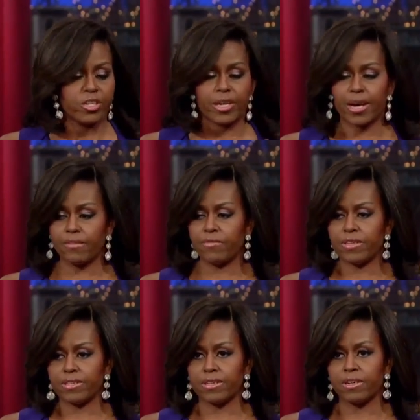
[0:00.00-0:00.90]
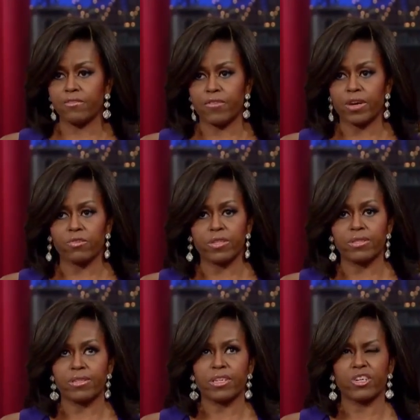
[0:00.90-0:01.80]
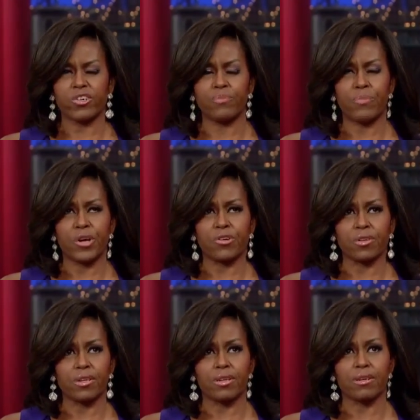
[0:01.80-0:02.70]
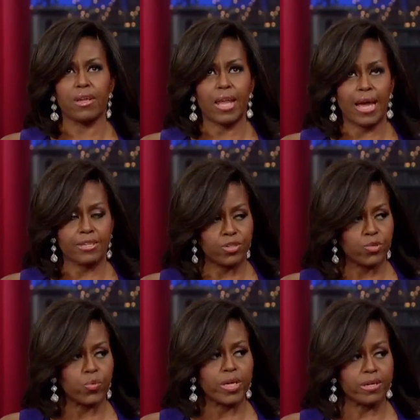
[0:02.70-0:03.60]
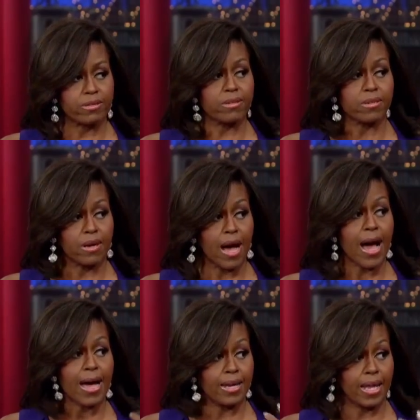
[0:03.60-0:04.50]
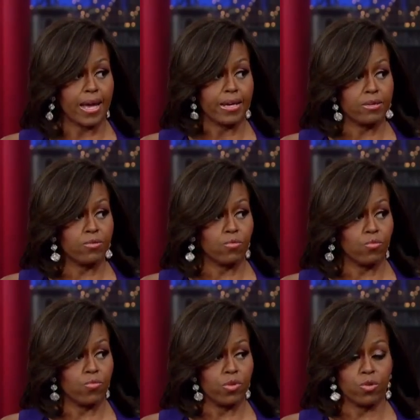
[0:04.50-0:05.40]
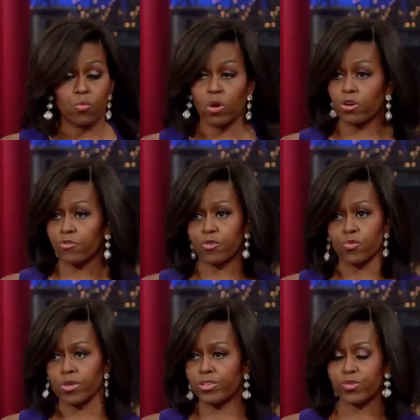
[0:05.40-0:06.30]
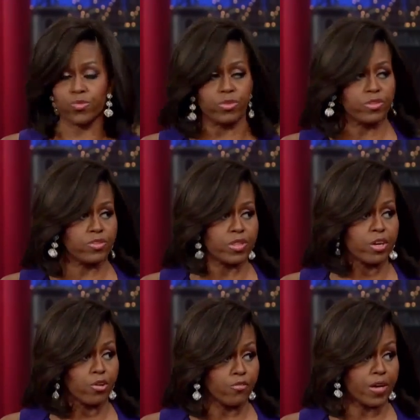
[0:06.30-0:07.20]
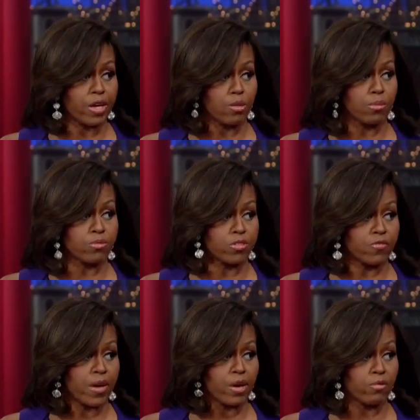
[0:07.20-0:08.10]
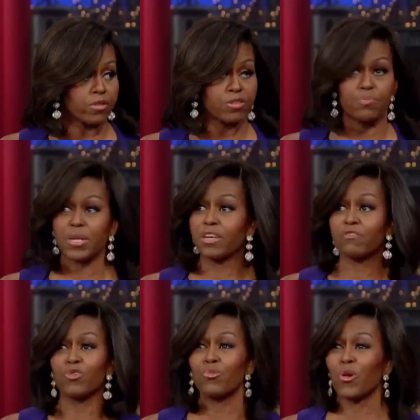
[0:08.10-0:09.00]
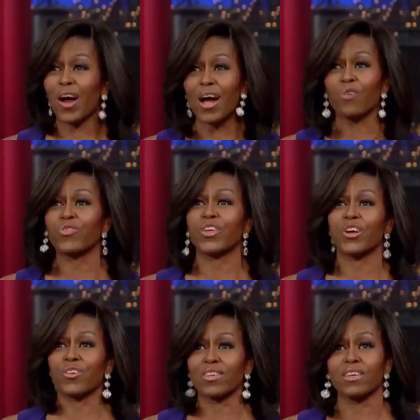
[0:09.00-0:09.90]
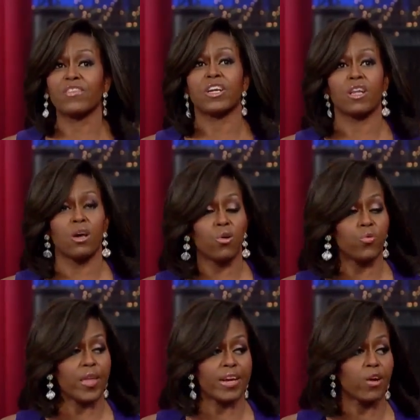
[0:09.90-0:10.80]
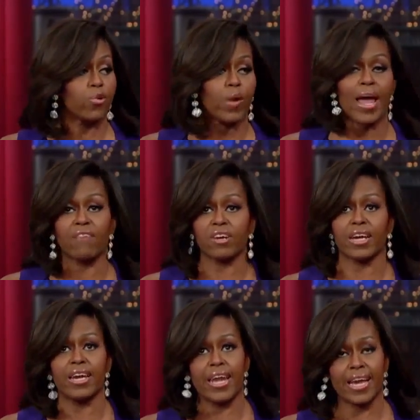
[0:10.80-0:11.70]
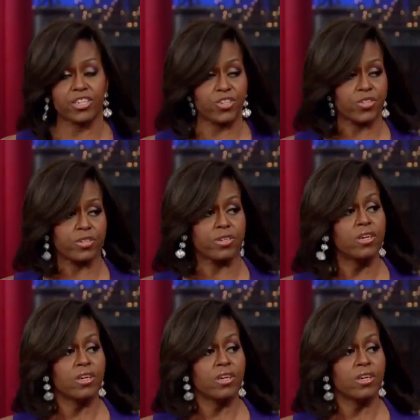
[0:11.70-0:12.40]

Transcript: and I visited a veterans center in Maryland last week to highlight the wonderful resources that are available to veterans, many of whom are out there living alone. They don't have a connection